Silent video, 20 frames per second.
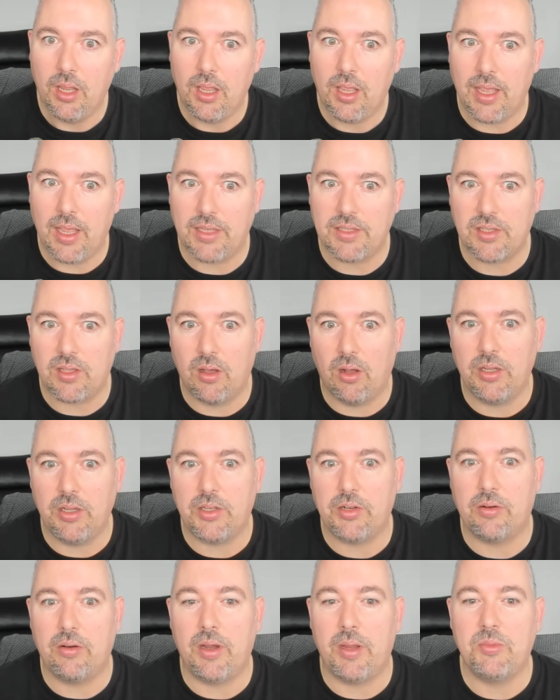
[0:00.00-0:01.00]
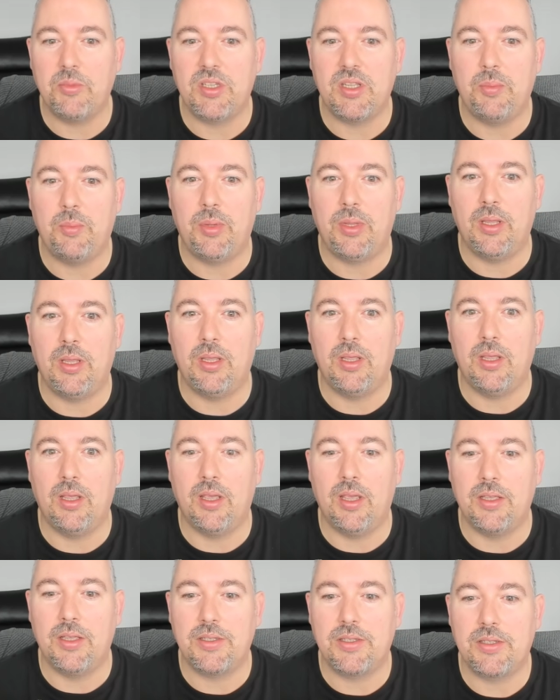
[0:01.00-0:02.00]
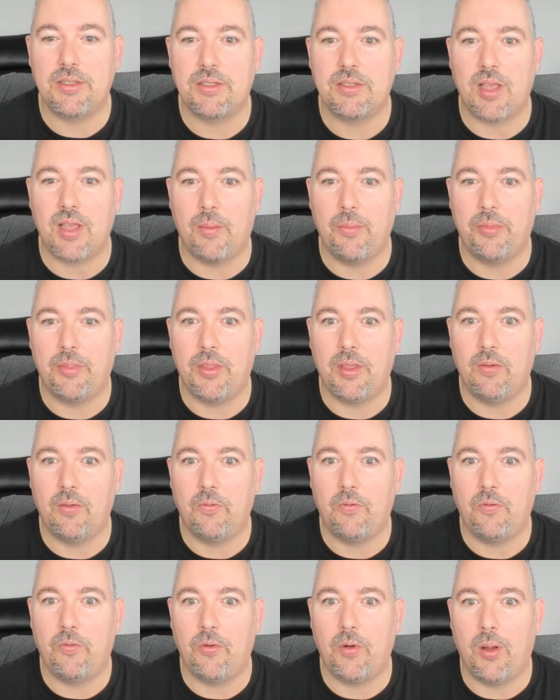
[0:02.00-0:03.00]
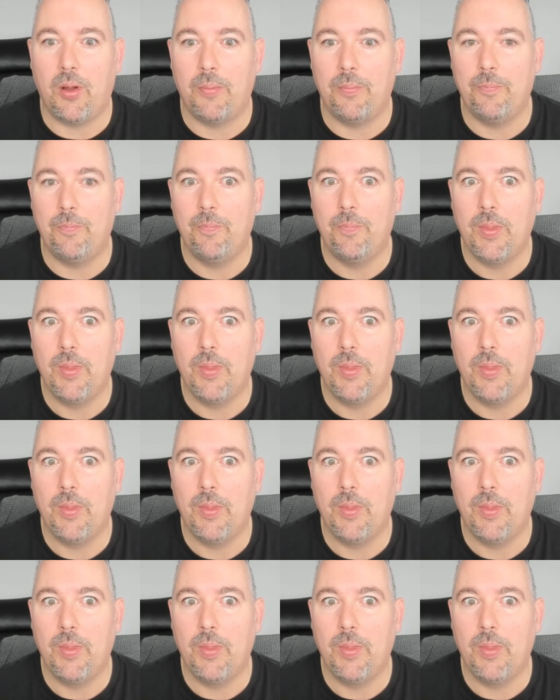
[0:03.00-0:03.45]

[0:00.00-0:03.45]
Excalidraw MCP is something from